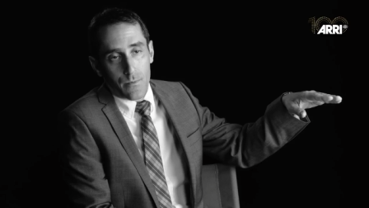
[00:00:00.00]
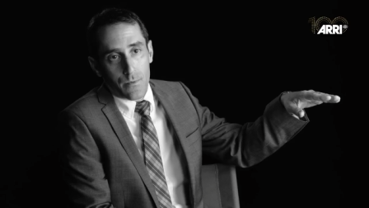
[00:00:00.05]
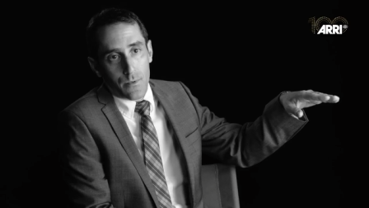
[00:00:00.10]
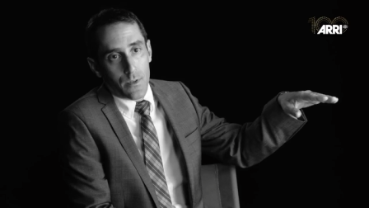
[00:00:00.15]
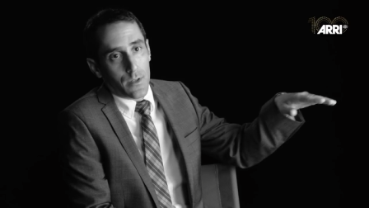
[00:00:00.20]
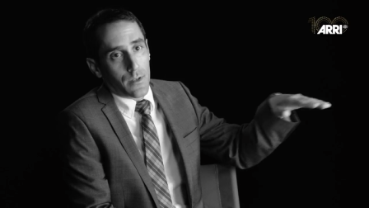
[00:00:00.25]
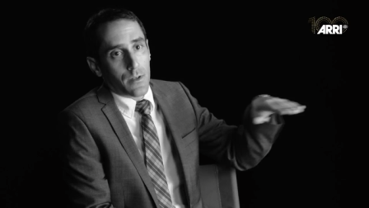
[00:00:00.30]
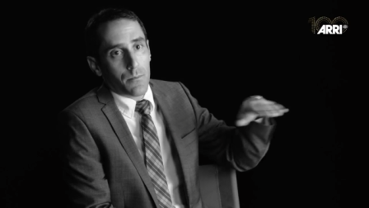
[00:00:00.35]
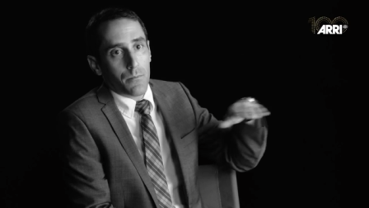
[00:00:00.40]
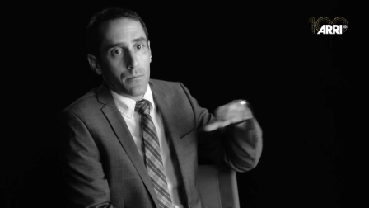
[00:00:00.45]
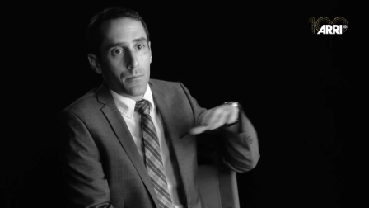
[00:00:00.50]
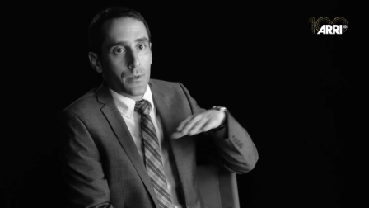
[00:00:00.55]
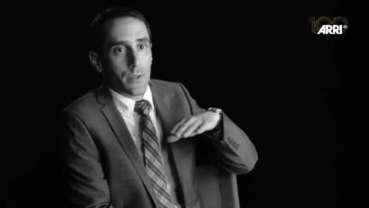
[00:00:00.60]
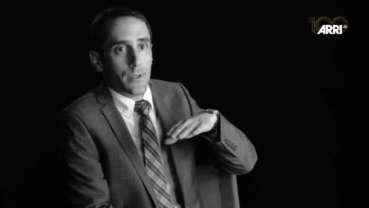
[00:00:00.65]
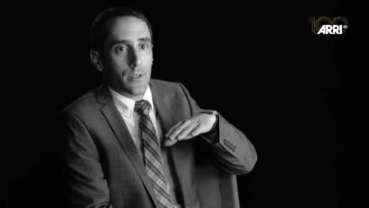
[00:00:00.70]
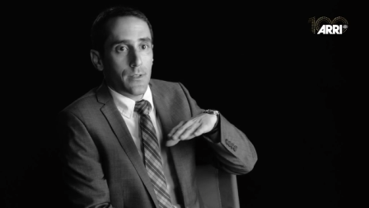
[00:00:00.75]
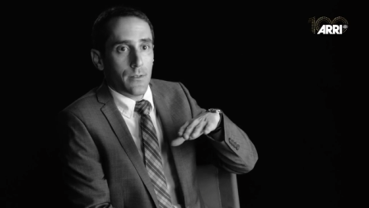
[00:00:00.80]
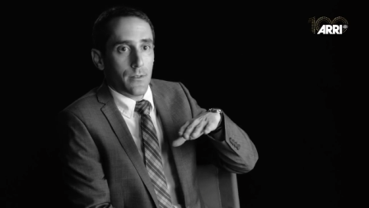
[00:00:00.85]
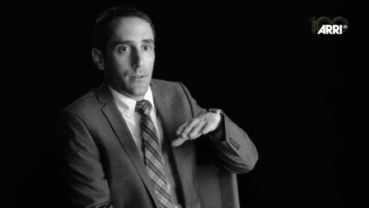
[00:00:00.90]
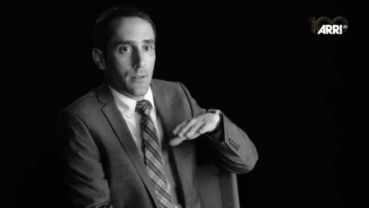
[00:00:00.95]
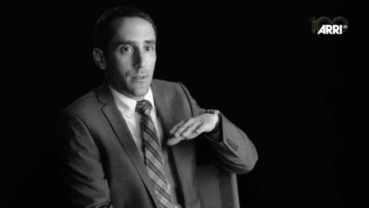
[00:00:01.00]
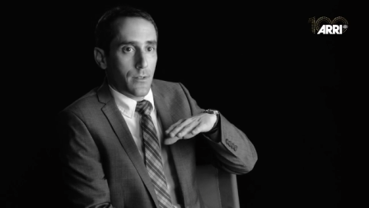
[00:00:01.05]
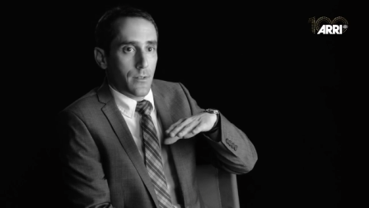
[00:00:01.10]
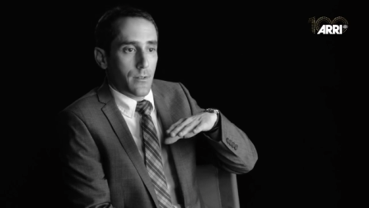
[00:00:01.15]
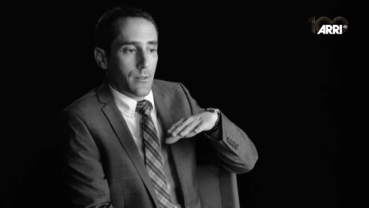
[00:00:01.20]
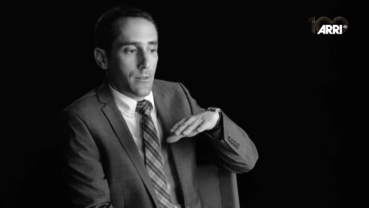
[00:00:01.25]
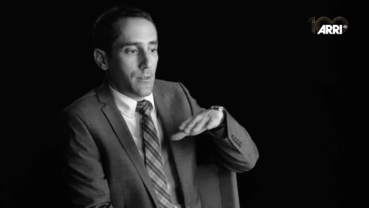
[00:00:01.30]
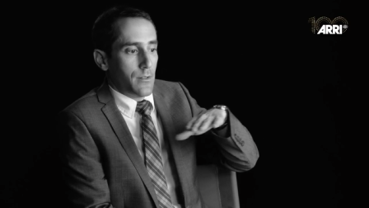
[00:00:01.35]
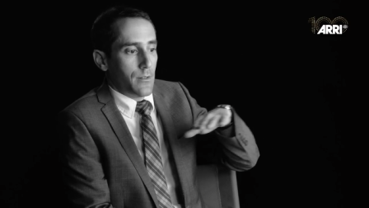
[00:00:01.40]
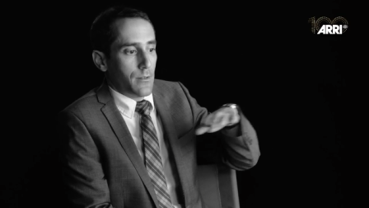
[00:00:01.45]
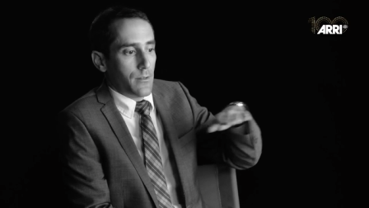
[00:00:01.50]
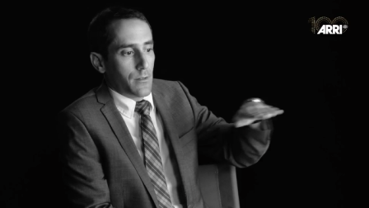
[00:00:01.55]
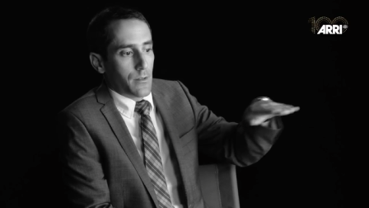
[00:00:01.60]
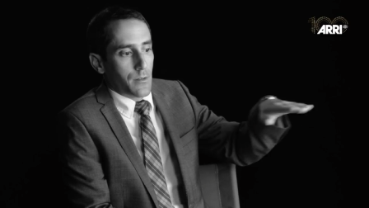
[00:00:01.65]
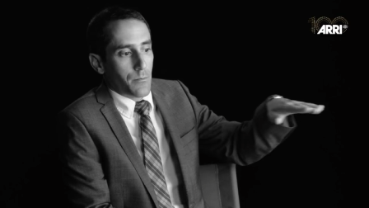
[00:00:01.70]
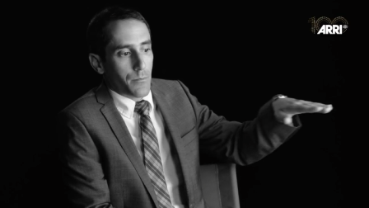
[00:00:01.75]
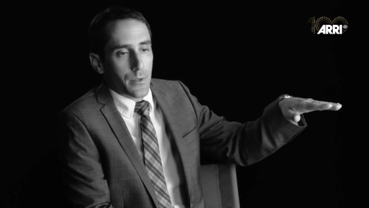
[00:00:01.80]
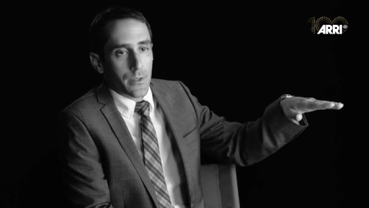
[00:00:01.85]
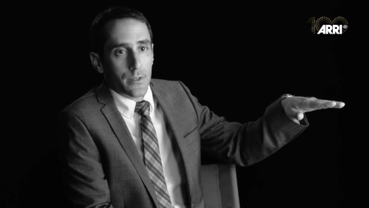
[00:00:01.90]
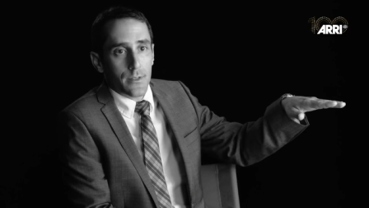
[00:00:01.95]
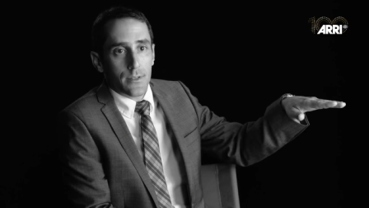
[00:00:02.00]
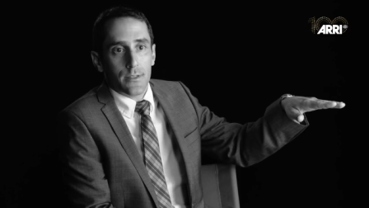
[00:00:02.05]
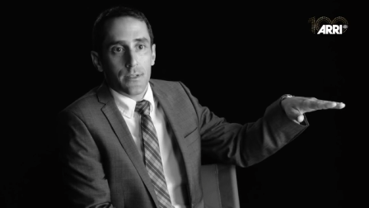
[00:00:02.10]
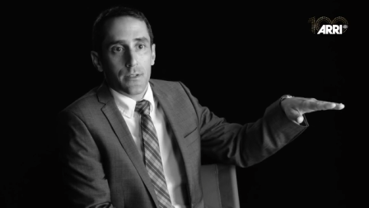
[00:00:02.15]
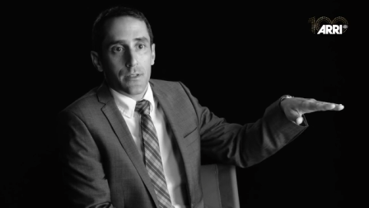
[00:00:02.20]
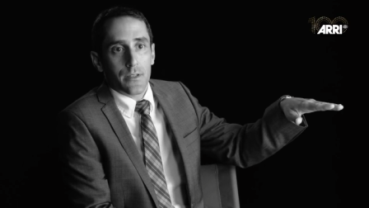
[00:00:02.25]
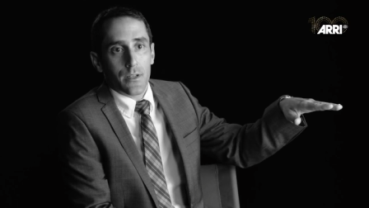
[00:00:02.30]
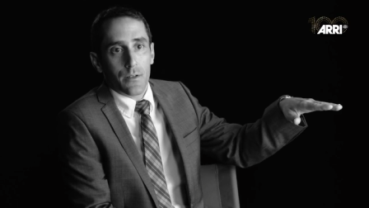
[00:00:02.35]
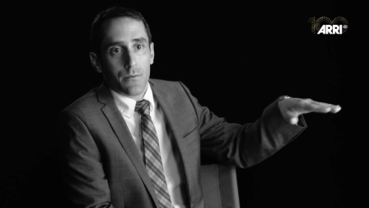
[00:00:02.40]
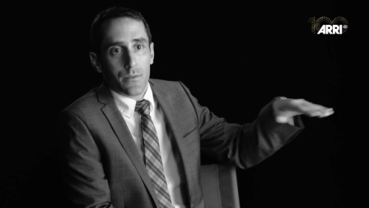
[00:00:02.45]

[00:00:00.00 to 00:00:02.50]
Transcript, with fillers: the complete ceiling